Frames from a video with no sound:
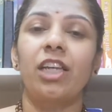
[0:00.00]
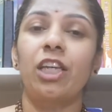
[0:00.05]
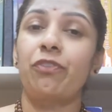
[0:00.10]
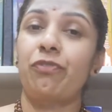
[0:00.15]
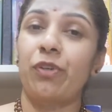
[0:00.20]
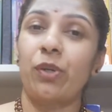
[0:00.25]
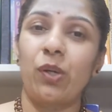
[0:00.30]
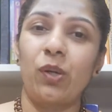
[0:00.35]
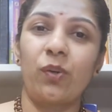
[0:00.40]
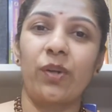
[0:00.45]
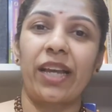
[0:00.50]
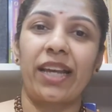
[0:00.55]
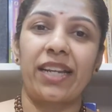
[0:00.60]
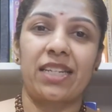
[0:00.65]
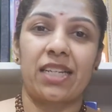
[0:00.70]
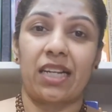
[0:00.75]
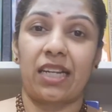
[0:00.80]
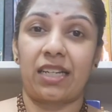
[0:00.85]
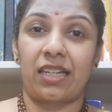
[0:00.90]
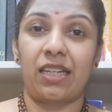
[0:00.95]
If you look
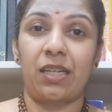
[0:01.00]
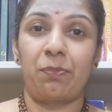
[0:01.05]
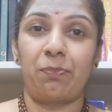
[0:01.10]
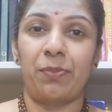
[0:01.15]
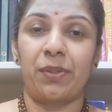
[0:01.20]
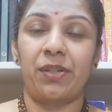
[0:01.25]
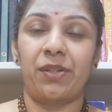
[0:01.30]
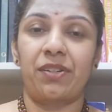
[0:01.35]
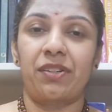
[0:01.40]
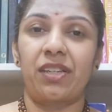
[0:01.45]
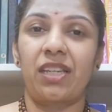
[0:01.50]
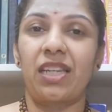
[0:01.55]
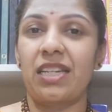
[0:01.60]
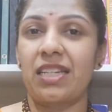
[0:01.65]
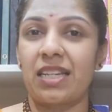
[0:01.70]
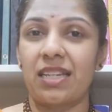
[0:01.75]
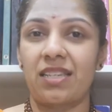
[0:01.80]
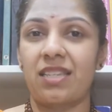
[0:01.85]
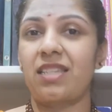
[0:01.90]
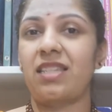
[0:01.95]
at a creeper,
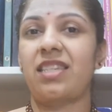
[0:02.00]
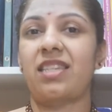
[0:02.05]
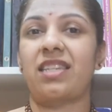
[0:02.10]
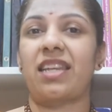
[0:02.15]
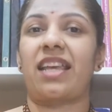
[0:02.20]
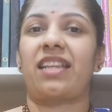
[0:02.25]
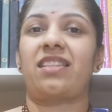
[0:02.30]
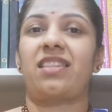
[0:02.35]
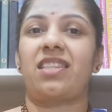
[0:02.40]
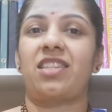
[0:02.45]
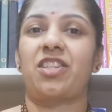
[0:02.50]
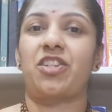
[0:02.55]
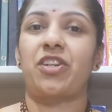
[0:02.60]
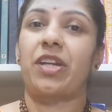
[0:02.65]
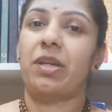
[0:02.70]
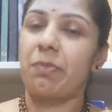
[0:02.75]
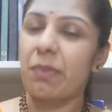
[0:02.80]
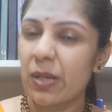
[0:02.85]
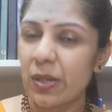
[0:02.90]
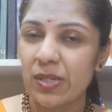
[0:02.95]
it doesn't stand
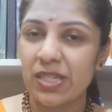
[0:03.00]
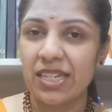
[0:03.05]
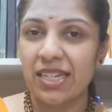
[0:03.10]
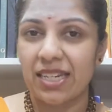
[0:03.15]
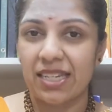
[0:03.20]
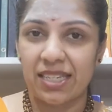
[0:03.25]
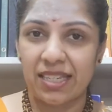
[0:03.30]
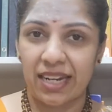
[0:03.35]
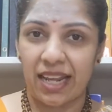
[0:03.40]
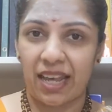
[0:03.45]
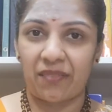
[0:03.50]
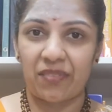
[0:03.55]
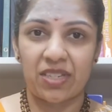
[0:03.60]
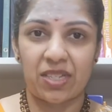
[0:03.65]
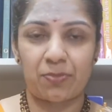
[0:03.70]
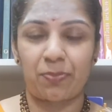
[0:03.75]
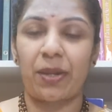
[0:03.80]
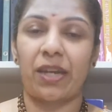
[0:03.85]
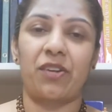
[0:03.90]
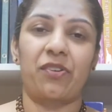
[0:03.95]
straight because it doesn't have a
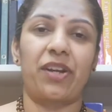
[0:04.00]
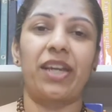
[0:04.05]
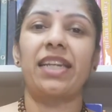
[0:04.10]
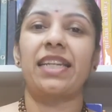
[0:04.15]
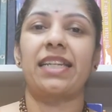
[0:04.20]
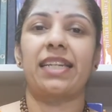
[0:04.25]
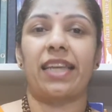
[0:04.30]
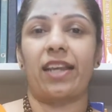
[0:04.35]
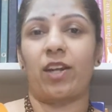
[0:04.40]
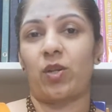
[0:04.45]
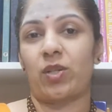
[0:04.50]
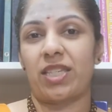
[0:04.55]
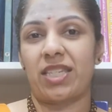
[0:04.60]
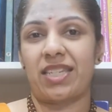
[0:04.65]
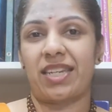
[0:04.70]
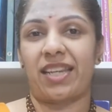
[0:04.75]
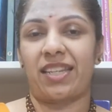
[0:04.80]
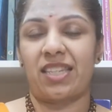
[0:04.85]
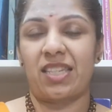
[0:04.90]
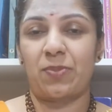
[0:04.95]
spine, right? It cannot
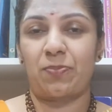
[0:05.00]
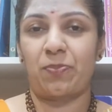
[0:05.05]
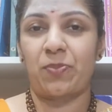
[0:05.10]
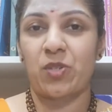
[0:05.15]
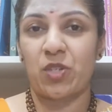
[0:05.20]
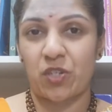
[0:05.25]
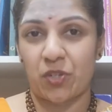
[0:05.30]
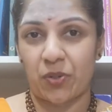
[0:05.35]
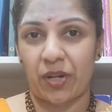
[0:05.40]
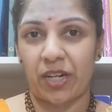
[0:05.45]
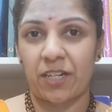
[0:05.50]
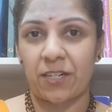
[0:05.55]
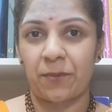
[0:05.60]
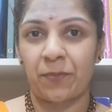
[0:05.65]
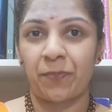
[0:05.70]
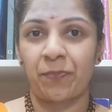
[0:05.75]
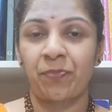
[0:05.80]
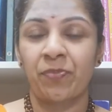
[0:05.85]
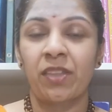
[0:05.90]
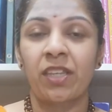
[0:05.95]
stand straight.
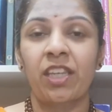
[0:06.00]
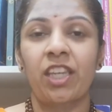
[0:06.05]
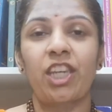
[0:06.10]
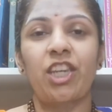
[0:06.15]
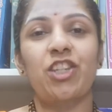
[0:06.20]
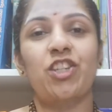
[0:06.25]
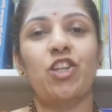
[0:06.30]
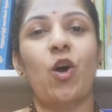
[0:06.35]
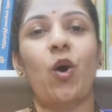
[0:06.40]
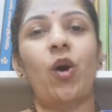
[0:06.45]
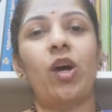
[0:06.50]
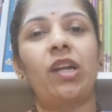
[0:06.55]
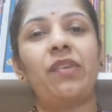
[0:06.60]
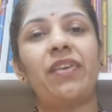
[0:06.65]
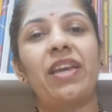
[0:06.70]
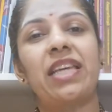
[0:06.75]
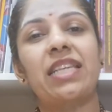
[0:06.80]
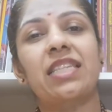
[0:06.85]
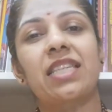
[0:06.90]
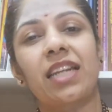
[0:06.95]
It
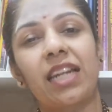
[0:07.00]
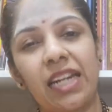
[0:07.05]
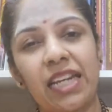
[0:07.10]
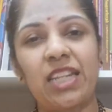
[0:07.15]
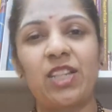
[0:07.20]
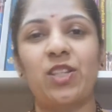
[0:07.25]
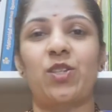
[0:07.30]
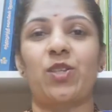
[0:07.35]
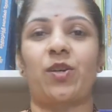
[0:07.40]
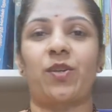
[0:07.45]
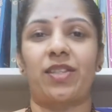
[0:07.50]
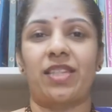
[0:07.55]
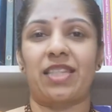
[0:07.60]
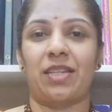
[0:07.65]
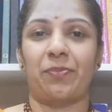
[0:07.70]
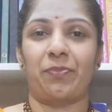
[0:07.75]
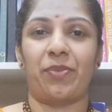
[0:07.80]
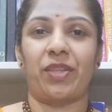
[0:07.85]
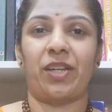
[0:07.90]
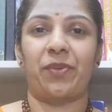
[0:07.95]
always leans on
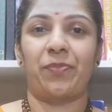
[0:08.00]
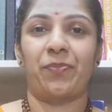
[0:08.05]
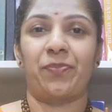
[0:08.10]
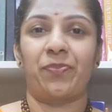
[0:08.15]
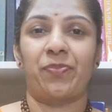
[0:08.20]
something.